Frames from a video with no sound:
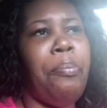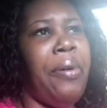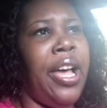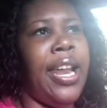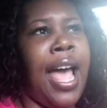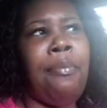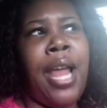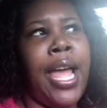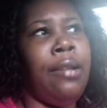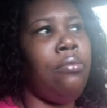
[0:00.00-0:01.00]
but I'm
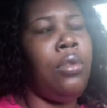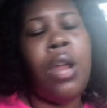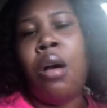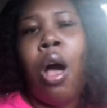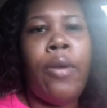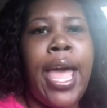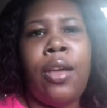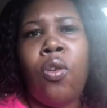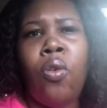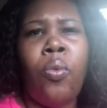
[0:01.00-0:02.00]
like, okay,
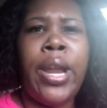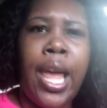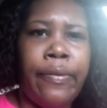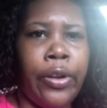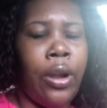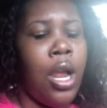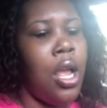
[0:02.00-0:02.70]
cool, whatever.